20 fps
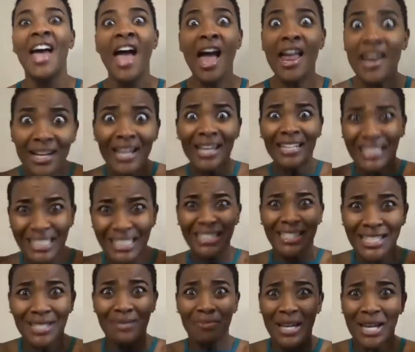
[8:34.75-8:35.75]
And you're like,
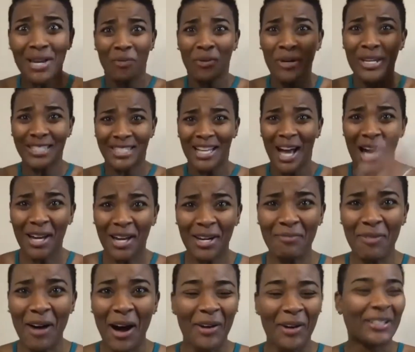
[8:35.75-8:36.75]
Jesus, Monique, what are you talking
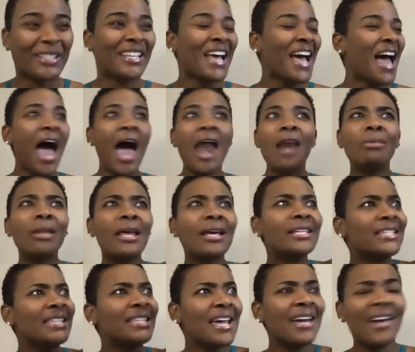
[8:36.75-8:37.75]
about? And I'm like,
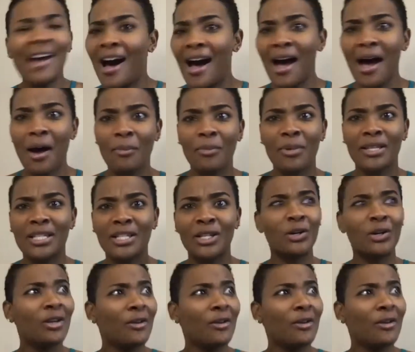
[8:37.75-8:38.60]
stay calm. It's good.